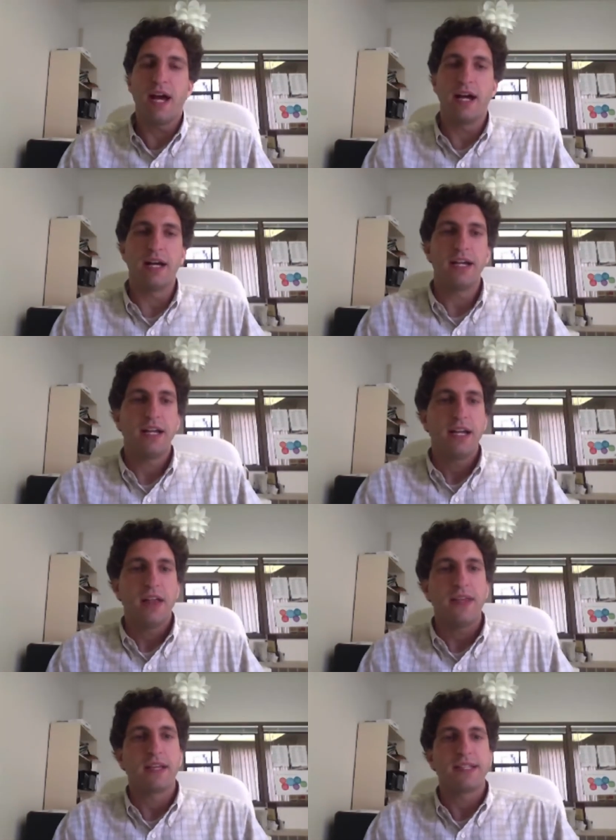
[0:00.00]

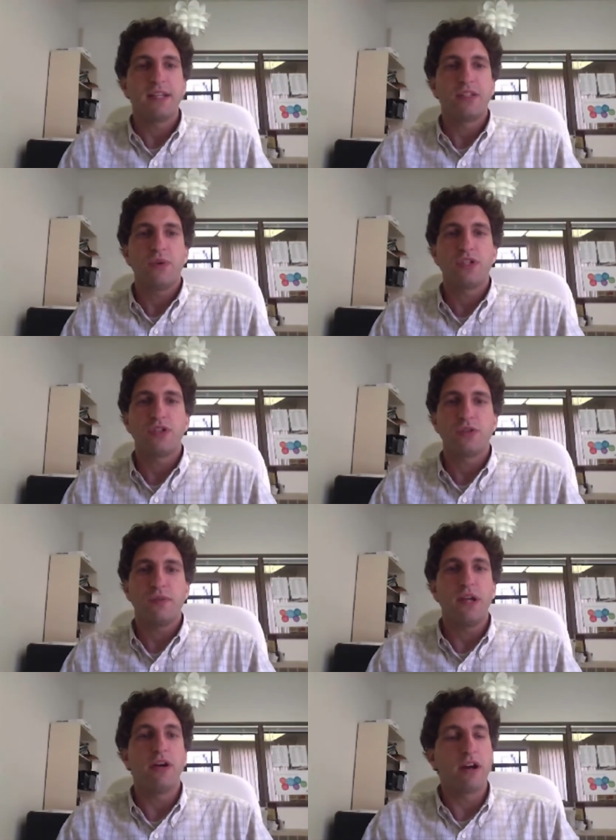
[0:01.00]
The extent to which
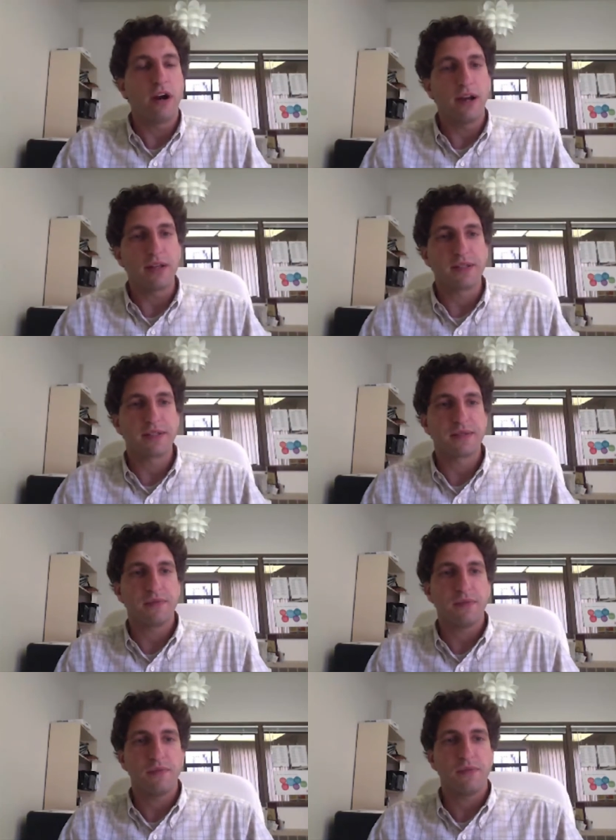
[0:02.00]
mirror neurons
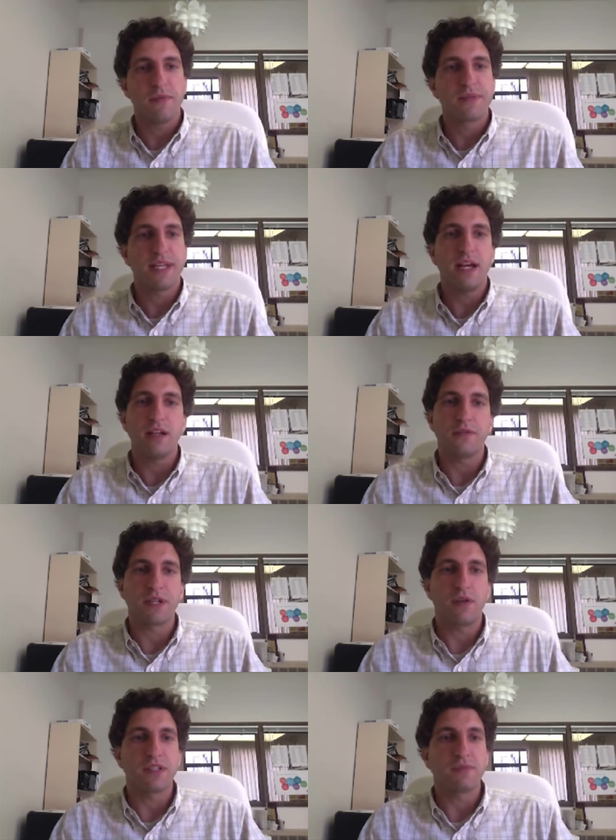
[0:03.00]

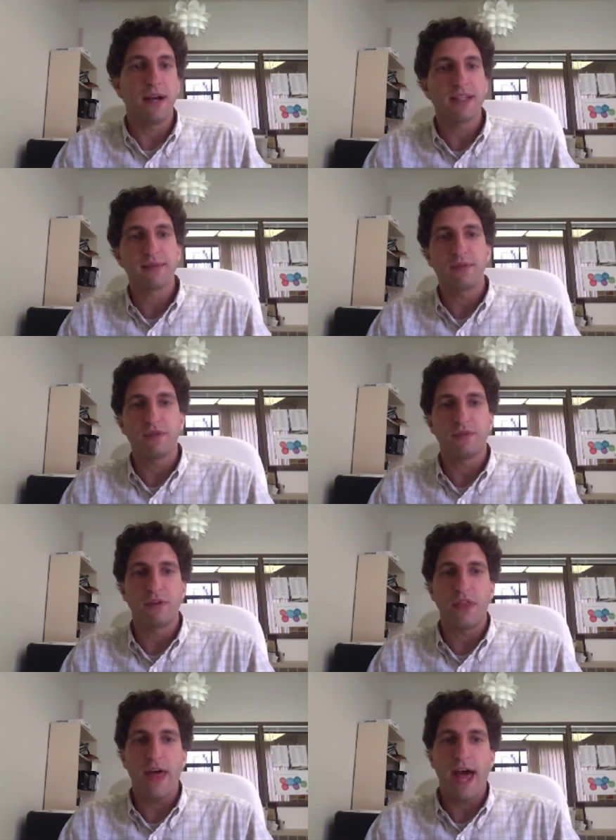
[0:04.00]
themselves are responsible
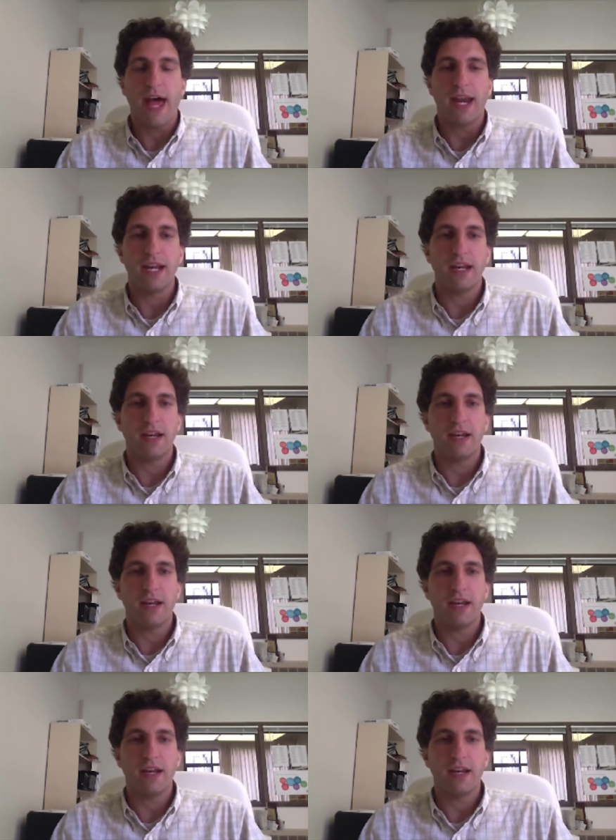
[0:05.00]
for that